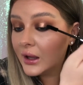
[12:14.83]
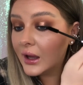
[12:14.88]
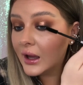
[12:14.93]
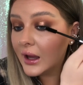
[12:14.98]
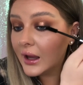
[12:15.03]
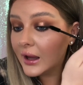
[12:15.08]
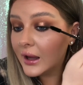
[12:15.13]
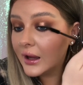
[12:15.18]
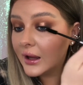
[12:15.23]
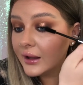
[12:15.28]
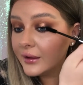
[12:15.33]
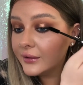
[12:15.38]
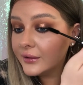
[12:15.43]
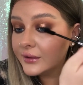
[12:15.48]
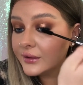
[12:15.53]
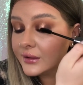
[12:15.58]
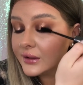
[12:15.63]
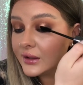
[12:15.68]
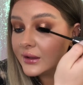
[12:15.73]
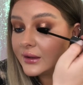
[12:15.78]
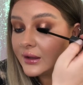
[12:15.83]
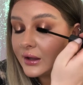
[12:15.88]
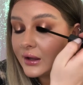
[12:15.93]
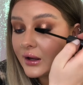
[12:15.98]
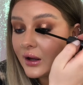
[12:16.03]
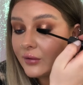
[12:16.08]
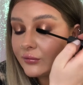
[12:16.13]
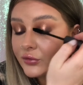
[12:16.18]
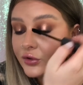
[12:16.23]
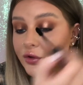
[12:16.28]
And then
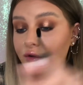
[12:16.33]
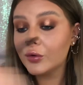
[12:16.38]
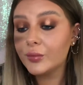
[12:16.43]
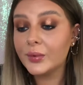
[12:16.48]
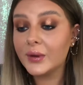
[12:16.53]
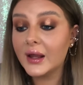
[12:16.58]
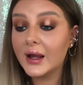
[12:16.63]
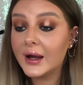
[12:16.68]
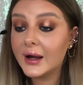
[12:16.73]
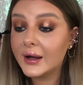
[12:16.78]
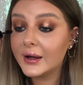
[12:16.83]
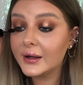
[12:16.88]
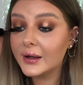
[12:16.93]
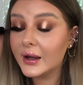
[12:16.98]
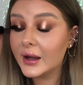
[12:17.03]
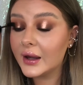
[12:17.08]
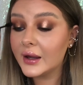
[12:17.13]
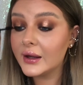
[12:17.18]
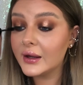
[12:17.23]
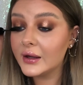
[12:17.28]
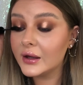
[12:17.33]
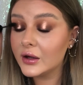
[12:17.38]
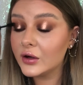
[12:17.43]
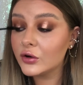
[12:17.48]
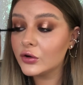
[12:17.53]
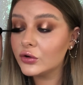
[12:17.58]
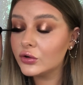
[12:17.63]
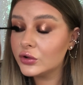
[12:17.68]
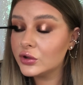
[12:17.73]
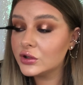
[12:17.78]
I'm going to apply a
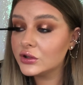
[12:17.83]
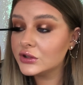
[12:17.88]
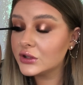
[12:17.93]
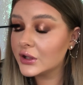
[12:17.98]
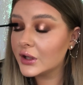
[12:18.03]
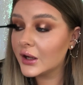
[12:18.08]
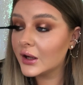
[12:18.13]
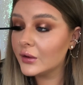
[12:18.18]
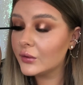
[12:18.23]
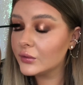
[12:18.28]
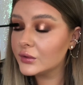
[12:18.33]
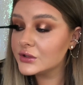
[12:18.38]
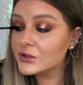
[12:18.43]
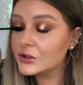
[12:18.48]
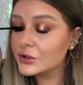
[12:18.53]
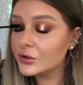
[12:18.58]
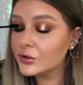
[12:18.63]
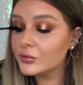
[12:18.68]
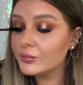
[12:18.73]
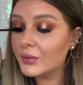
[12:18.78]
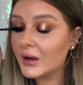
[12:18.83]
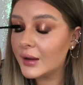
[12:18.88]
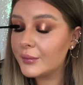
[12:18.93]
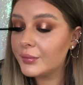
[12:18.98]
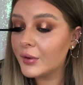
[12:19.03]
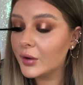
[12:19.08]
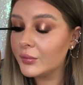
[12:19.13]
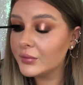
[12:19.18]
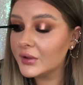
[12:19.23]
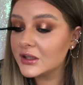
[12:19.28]
good coat to my
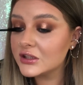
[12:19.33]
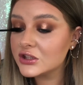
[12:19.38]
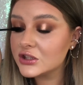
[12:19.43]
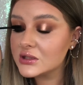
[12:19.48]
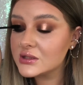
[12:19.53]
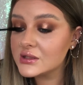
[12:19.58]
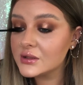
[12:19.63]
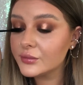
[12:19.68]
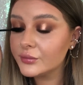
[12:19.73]
bottom lashes.